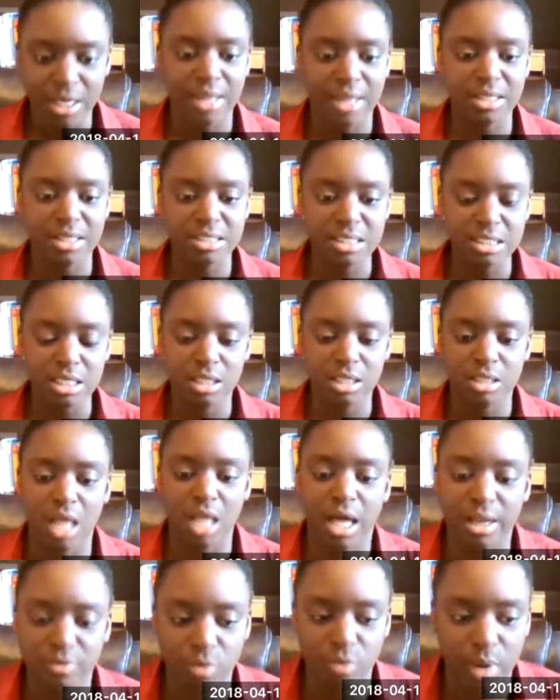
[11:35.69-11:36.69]
And this is a
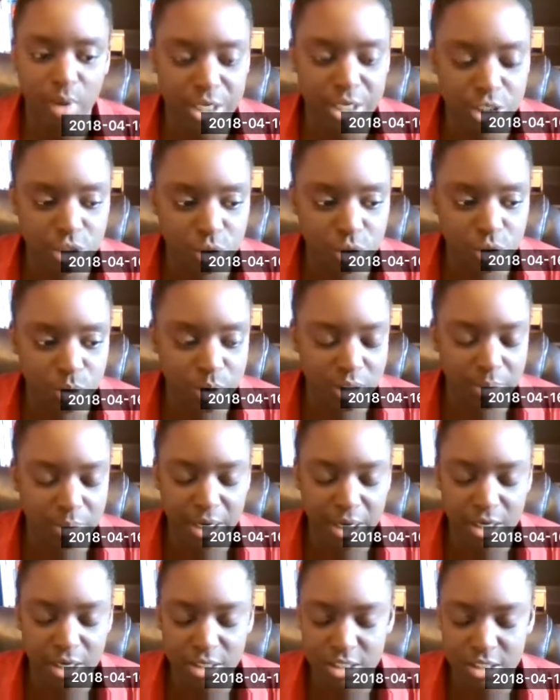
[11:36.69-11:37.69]
lot of what I do with the
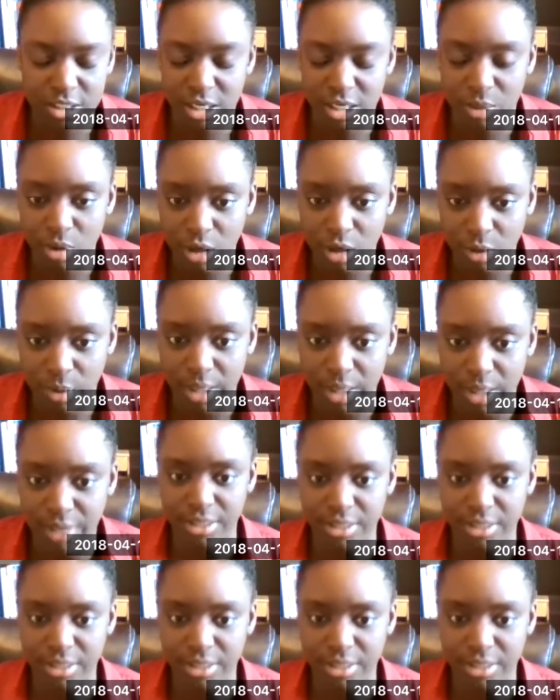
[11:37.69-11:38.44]
parents that I work with.